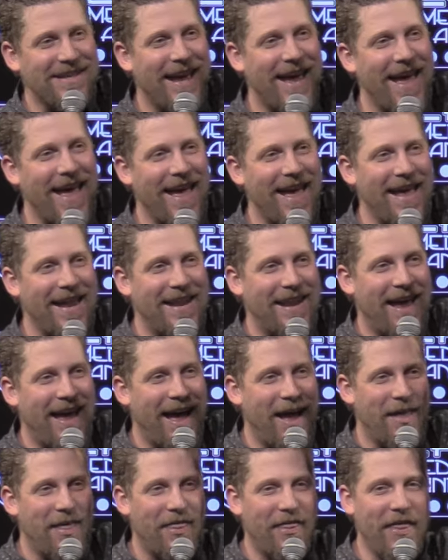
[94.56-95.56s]
said
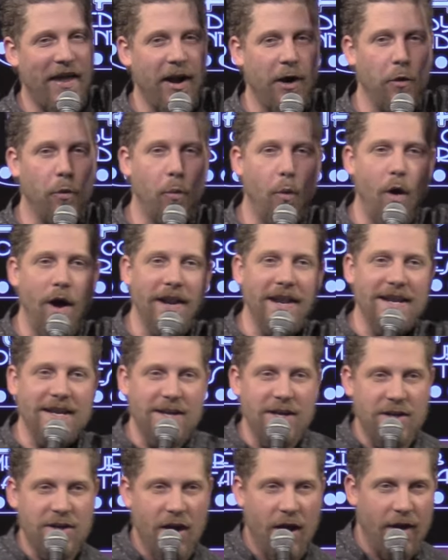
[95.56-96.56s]
they're one
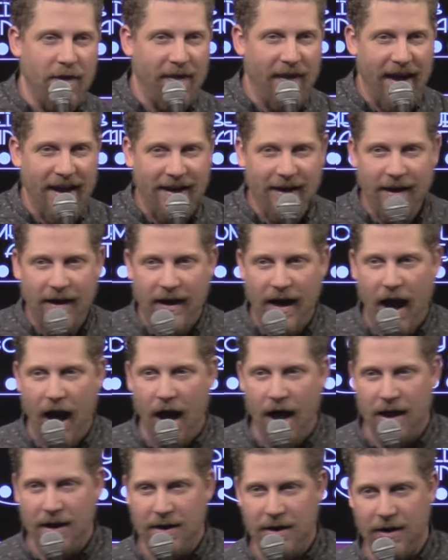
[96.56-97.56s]
and done like a
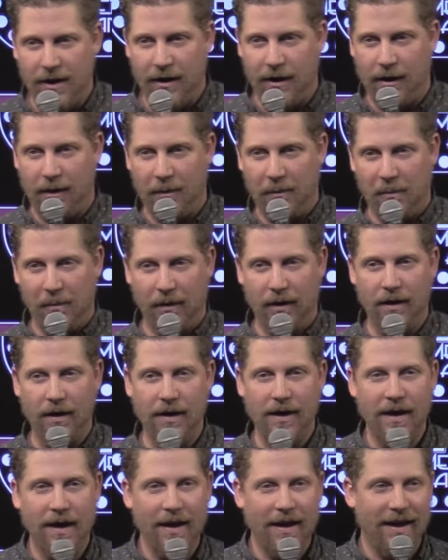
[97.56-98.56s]
condom.
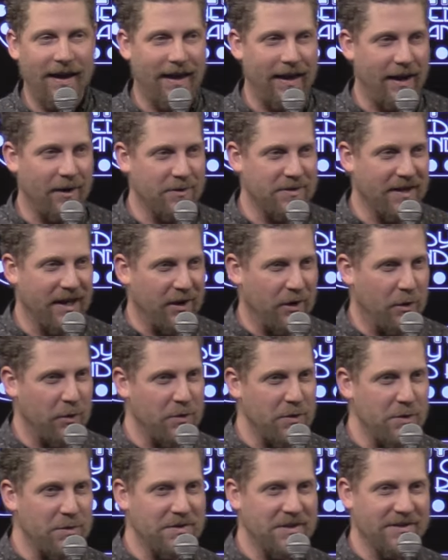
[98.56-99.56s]
And I was like,
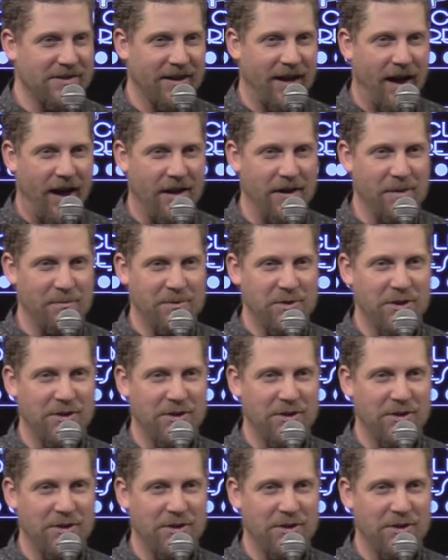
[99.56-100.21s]
who uses a condom